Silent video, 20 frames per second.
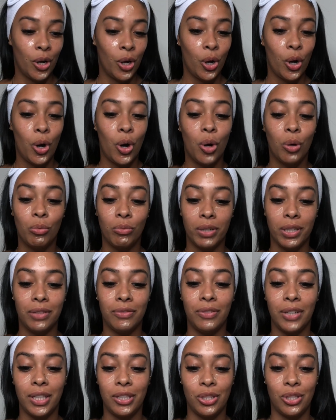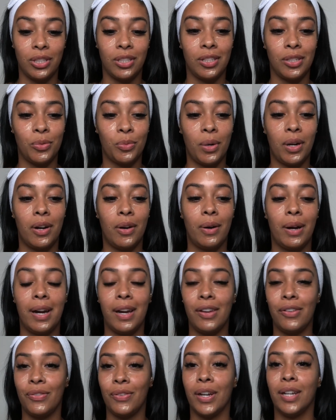home renovations while I
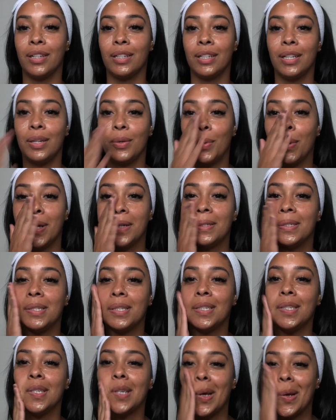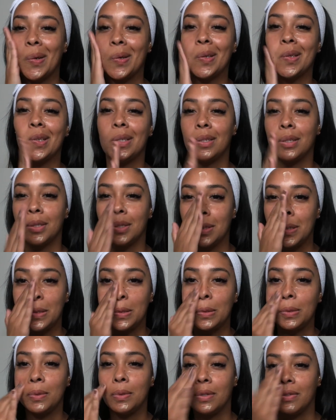finally want to sit down and
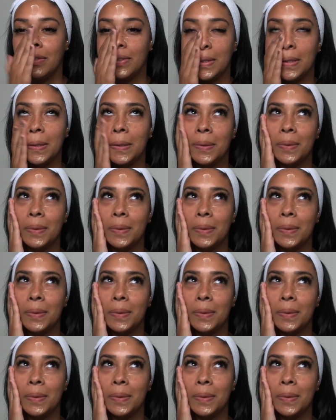do a video.